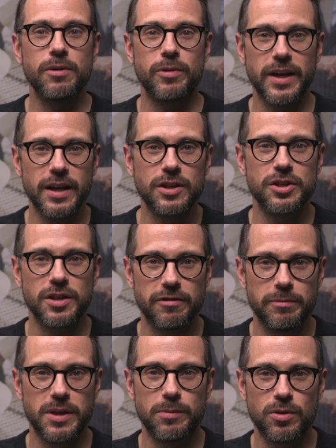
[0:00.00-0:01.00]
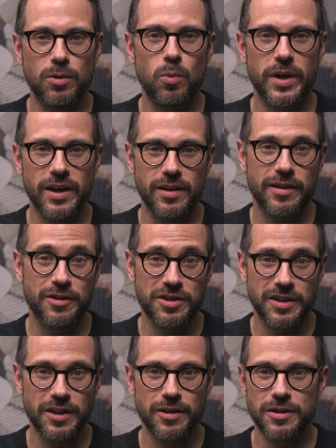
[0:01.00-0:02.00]
range of minimal white leather
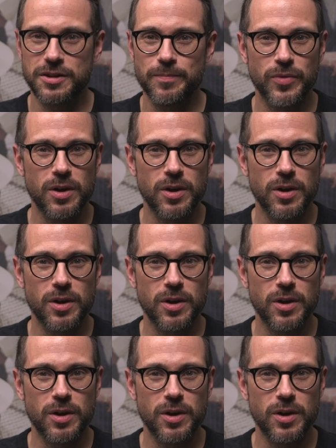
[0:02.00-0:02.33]
sneakers,